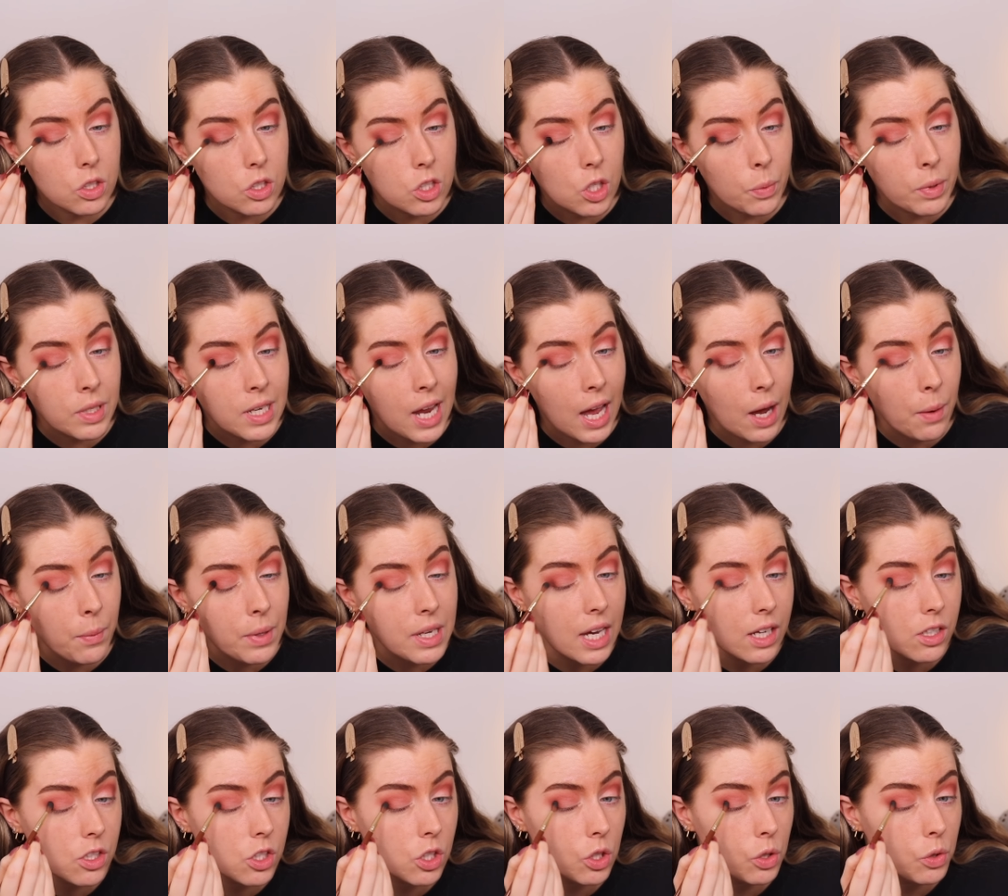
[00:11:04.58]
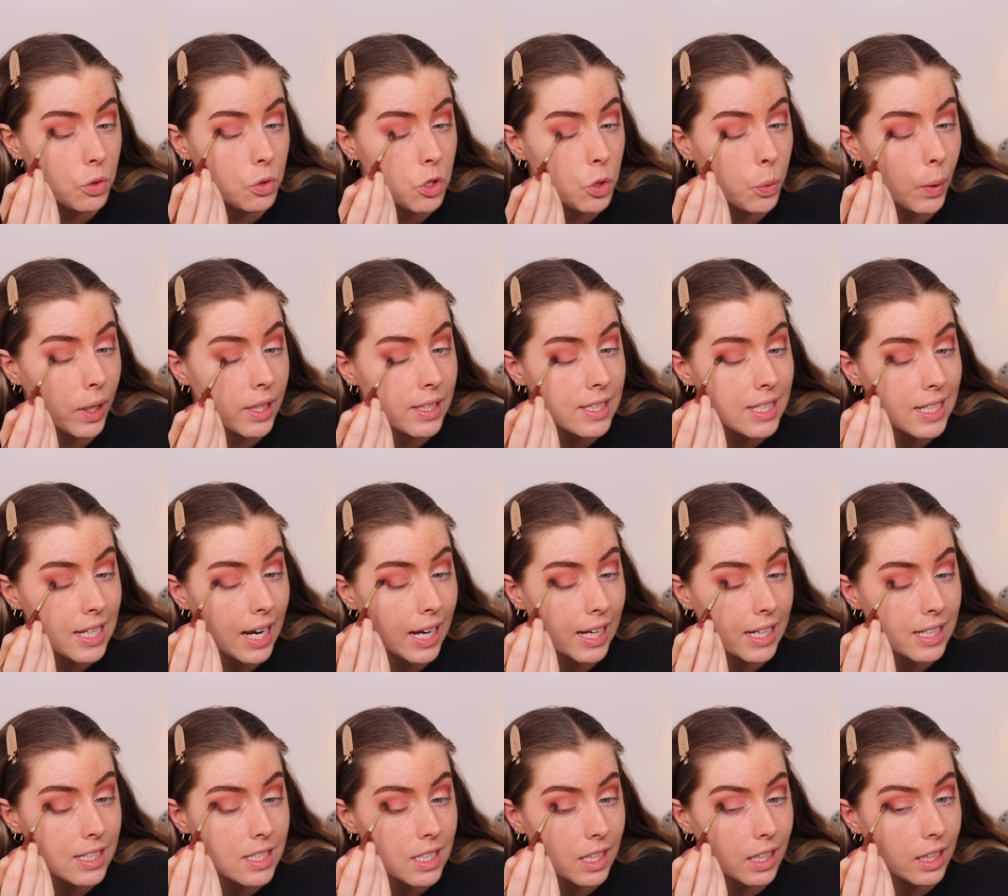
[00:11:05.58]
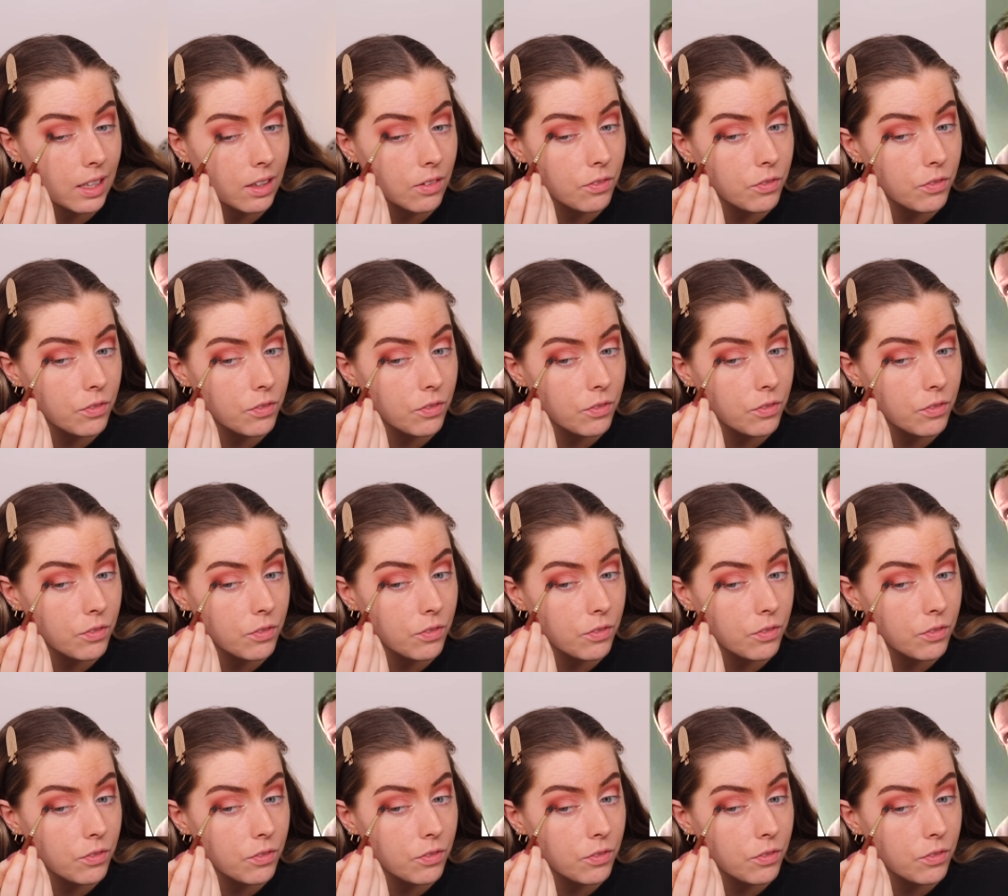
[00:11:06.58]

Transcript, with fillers: So now we get to 2018.